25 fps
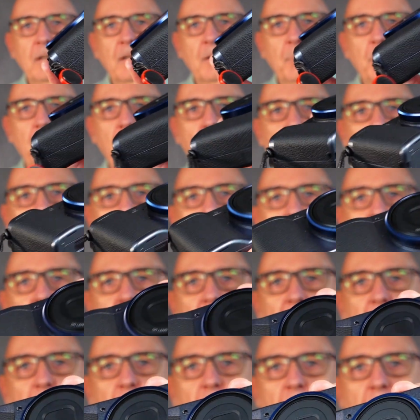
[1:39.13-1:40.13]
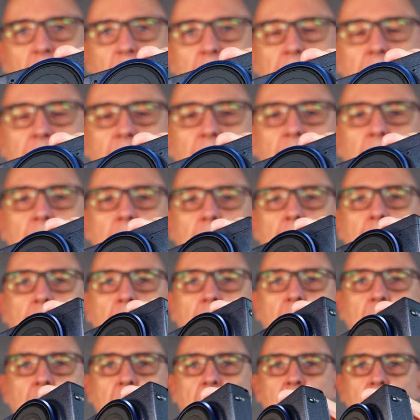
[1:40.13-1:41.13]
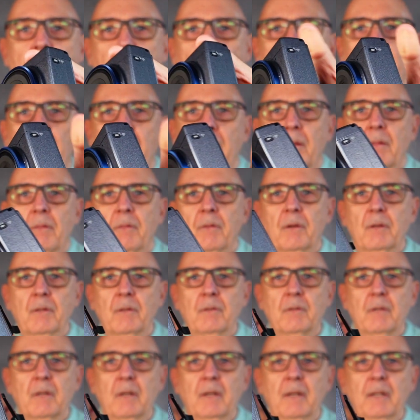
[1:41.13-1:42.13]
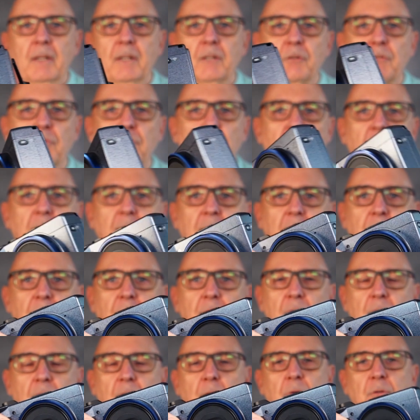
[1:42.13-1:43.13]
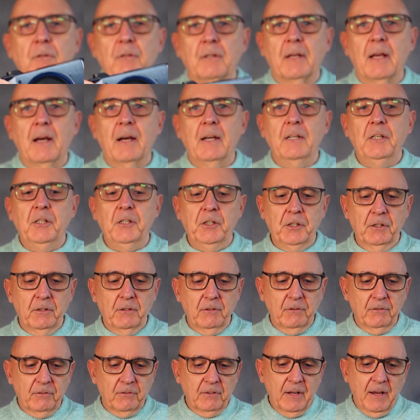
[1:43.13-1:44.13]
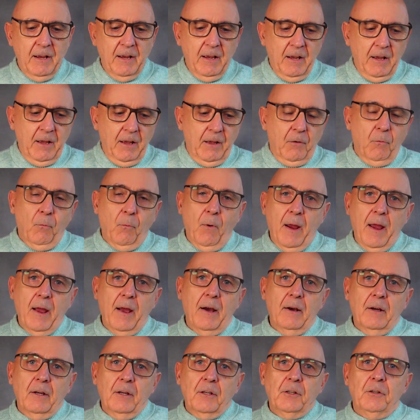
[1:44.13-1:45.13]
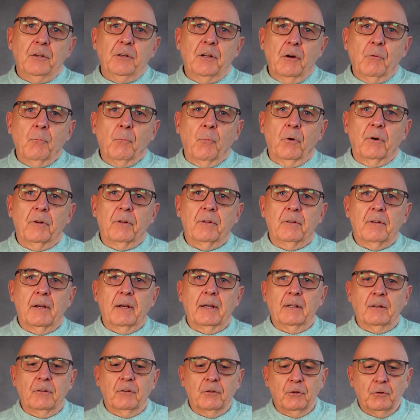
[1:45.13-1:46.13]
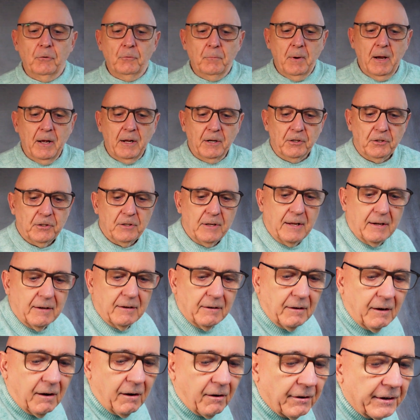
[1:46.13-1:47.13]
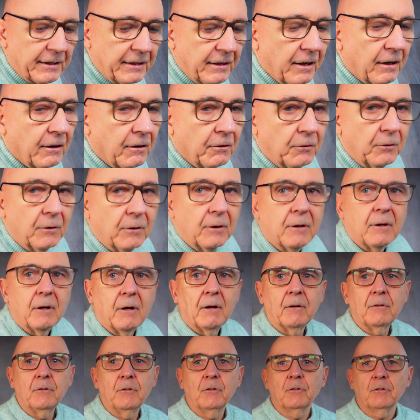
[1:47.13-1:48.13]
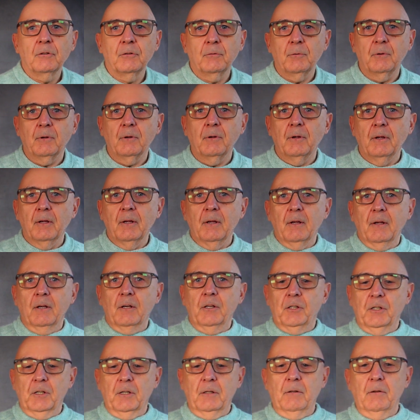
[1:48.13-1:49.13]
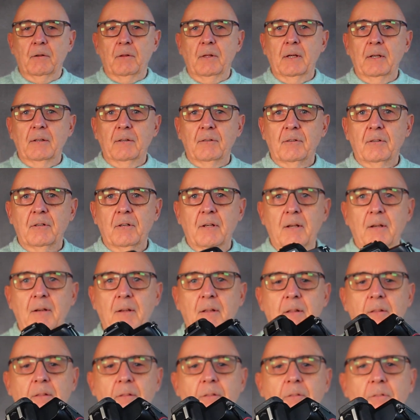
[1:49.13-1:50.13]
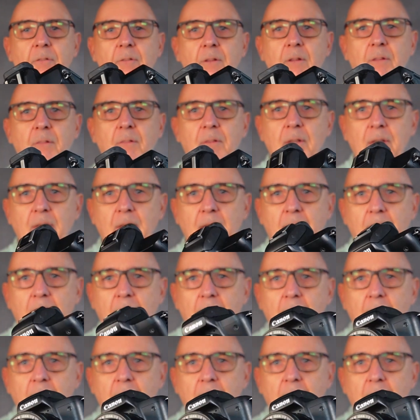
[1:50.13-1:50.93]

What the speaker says: little pocket camera that is great for those occasions where you don't want to take too much. Now I know, I'll just show you this, that the